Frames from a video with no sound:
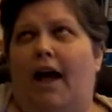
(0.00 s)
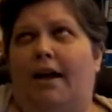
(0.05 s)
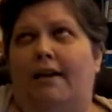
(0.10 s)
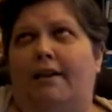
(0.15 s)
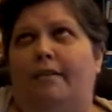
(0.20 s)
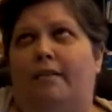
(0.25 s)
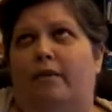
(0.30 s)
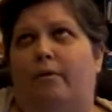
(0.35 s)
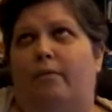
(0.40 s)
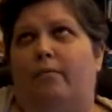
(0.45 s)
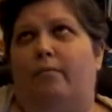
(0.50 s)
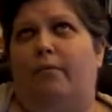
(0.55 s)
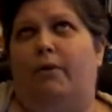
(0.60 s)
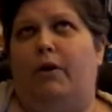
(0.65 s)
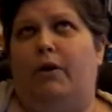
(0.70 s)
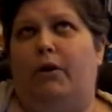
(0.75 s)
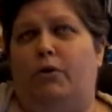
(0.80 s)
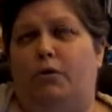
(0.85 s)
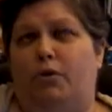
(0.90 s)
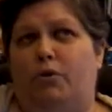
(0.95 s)
and
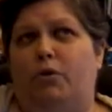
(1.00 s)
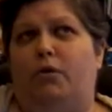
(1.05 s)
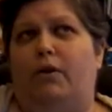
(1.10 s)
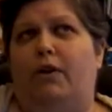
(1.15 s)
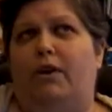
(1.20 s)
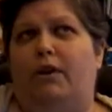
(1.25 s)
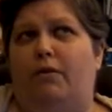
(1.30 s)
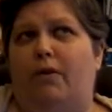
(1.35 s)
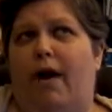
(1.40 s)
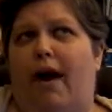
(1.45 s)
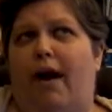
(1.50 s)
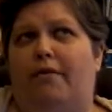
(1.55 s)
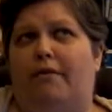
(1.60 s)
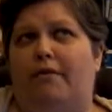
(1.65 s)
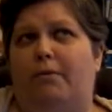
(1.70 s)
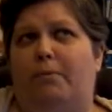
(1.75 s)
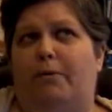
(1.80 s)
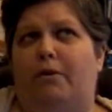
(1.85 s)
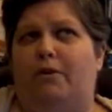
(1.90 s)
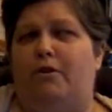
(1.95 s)
usually you have
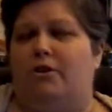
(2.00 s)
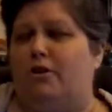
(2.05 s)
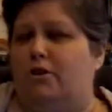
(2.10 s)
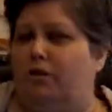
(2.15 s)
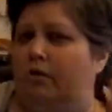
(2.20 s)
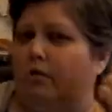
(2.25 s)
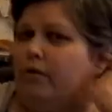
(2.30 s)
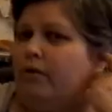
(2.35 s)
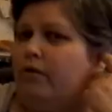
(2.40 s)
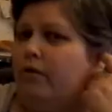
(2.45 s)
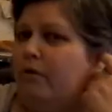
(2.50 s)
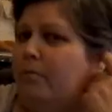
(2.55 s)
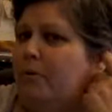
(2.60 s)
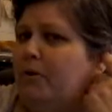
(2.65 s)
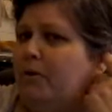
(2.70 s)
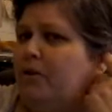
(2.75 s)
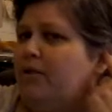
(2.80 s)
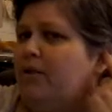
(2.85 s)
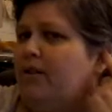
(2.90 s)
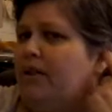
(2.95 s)
to purchase two or three
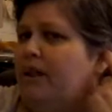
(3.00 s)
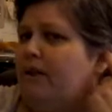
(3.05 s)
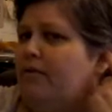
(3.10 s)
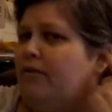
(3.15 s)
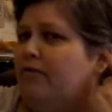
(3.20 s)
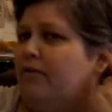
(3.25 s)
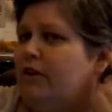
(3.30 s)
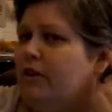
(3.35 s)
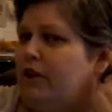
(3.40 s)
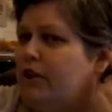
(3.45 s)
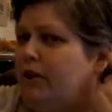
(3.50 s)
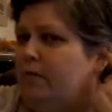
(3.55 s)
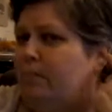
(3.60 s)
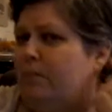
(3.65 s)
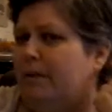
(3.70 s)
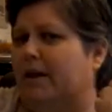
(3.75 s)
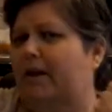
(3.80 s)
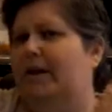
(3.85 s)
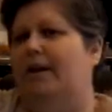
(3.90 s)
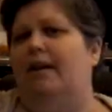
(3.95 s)
books to get free
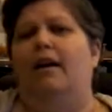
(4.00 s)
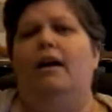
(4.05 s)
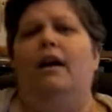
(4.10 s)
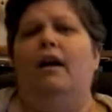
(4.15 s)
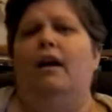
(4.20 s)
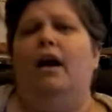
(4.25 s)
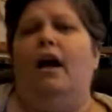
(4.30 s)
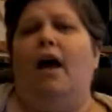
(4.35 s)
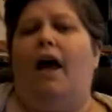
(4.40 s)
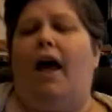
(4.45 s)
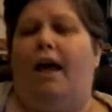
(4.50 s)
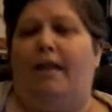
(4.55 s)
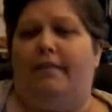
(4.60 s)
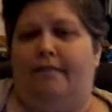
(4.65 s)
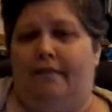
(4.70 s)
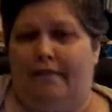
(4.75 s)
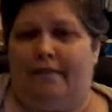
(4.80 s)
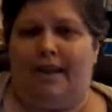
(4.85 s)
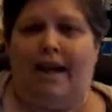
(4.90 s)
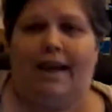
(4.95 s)
shipping.
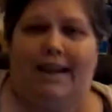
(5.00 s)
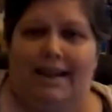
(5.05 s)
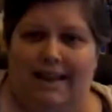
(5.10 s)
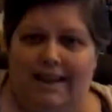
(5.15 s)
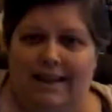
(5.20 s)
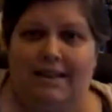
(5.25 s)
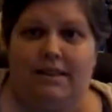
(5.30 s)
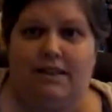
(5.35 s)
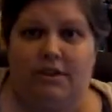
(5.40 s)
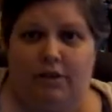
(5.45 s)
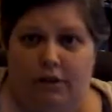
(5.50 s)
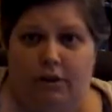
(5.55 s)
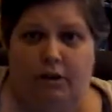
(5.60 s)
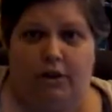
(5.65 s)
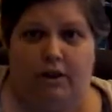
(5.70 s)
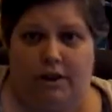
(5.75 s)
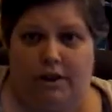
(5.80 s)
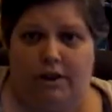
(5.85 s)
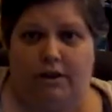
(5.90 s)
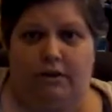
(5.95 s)
And that is a
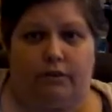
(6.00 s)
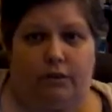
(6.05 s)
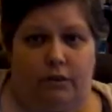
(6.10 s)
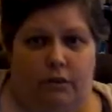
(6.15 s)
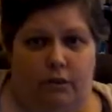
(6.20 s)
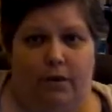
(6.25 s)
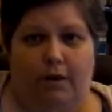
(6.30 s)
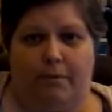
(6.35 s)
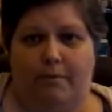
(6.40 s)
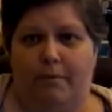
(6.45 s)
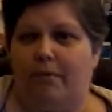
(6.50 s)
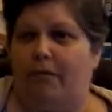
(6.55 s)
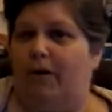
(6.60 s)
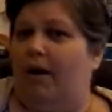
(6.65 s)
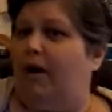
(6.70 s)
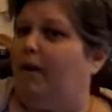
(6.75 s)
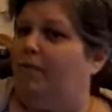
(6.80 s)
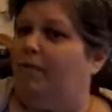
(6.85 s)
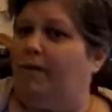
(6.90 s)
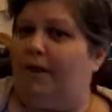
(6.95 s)
good deal. Don't get me
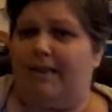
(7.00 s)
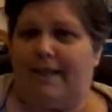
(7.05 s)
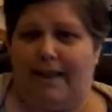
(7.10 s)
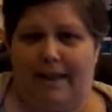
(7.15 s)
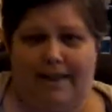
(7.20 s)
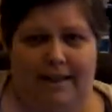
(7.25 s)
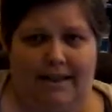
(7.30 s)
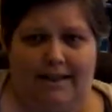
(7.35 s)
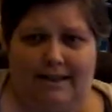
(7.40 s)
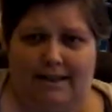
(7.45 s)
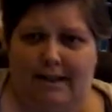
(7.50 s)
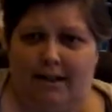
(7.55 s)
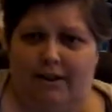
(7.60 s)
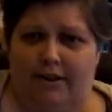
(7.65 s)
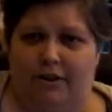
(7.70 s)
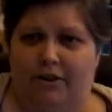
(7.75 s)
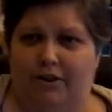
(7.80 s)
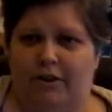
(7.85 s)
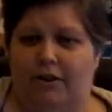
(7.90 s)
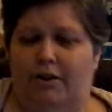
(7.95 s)
wrong. I'm not saying that's not
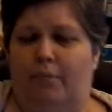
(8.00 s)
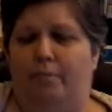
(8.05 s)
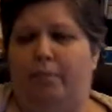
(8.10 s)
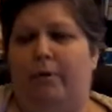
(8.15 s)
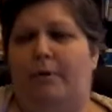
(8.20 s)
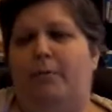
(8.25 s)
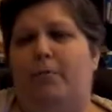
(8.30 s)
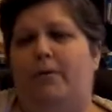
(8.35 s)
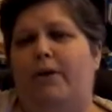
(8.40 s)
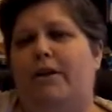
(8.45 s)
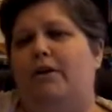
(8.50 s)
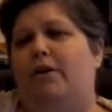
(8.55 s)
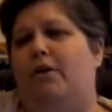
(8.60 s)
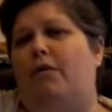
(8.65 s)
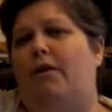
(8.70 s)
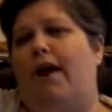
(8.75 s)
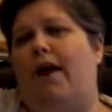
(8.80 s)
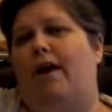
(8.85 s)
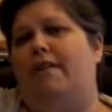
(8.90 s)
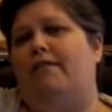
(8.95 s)
a good deal. But we
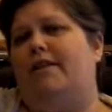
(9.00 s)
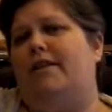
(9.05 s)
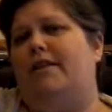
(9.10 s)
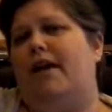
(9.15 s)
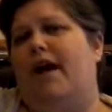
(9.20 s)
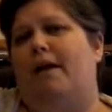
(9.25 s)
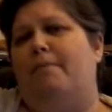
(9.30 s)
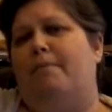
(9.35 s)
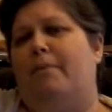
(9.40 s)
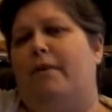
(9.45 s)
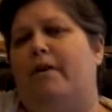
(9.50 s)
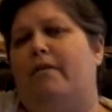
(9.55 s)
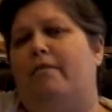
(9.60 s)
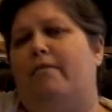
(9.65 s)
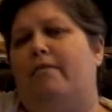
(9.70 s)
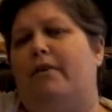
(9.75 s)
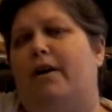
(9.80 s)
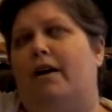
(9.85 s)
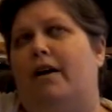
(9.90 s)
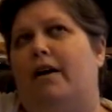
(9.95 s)
don't have the type
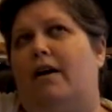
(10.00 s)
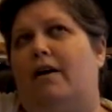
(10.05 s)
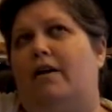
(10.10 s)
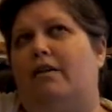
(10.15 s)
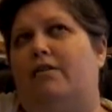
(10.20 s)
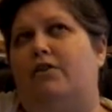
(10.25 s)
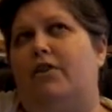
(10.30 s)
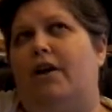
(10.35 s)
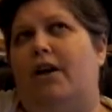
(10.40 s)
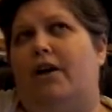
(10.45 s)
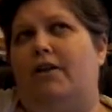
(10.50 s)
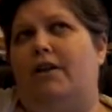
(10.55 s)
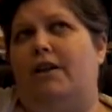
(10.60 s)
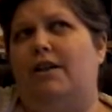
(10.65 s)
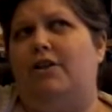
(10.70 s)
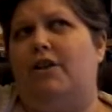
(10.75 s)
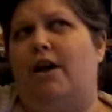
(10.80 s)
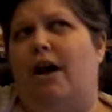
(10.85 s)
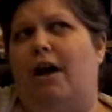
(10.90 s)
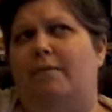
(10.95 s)
of uh,
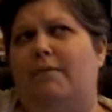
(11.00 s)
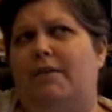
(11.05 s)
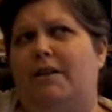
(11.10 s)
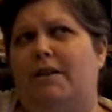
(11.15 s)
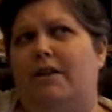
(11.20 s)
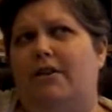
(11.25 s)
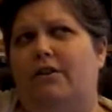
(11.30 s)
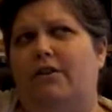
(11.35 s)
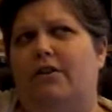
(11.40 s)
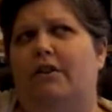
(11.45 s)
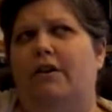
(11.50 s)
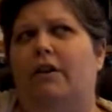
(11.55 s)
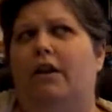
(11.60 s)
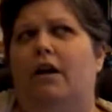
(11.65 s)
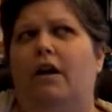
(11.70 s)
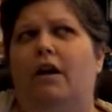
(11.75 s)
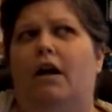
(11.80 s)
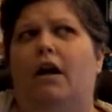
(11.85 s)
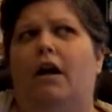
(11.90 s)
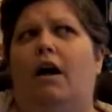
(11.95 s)
charity shops here
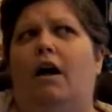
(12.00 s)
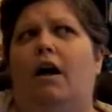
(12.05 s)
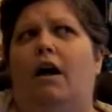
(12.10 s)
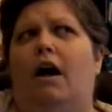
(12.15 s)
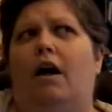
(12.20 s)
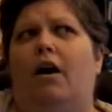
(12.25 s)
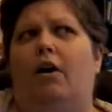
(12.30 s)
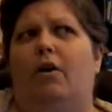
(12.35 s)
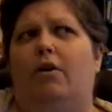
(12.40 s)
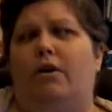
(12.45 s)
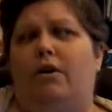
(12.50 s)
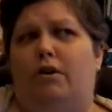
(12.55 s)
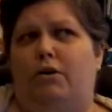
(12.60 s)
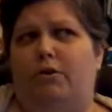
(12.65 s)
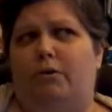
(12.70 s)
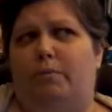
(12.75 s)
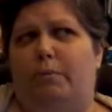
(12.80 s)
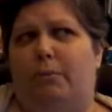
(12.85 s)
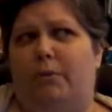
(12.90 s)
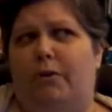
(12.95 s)
or used